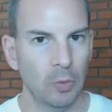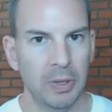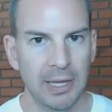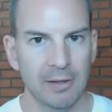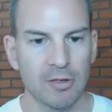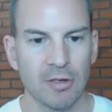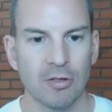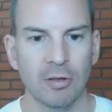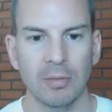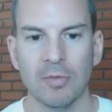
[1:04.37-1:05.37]
operating
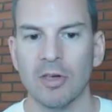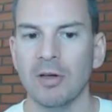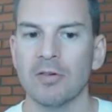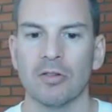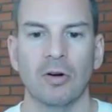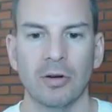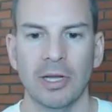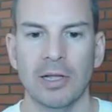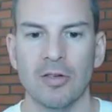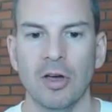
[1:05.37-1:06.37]
systems,
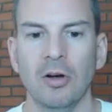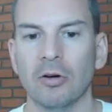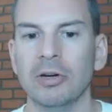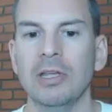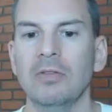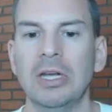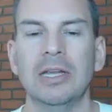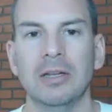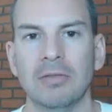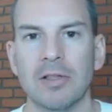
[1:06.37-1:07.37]
storage, or even
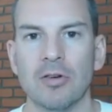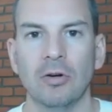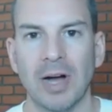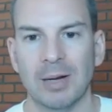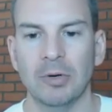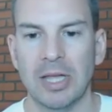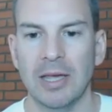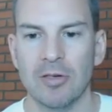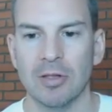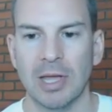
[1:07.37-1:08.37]
individual
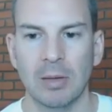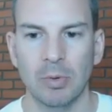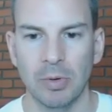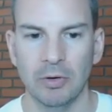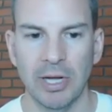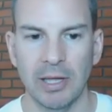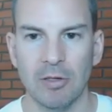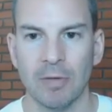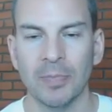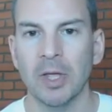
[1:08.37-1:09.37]
application
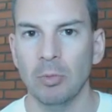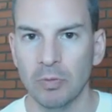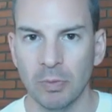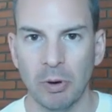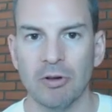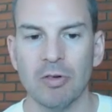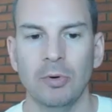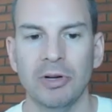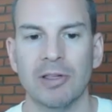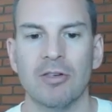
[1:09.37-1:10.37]
capabilities, with the
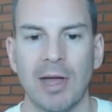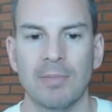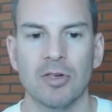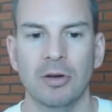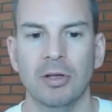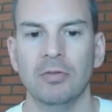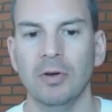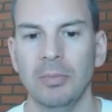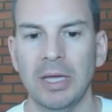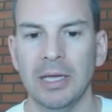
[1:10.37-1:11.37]
possible exception of
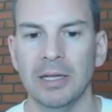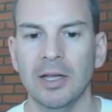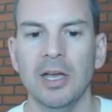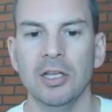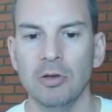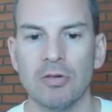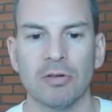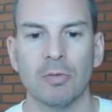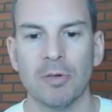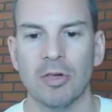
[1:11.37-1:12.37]
limited
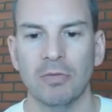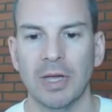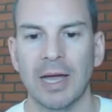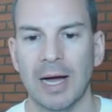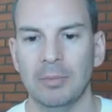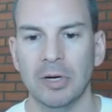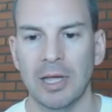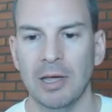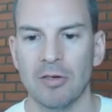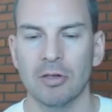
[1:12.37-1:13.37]
user-specific
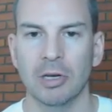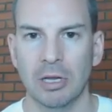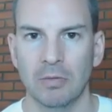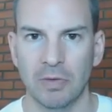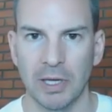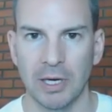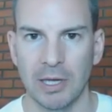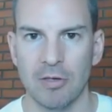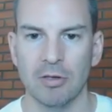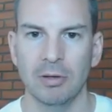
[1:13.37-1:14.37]
application
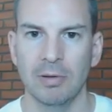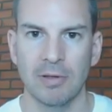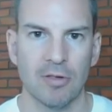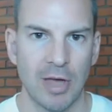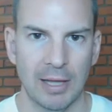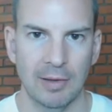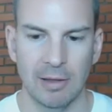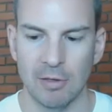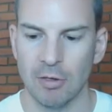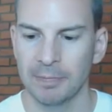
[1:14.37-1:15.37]
configuration
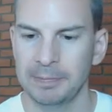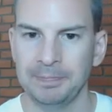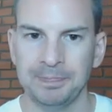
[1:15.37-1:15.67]
settings.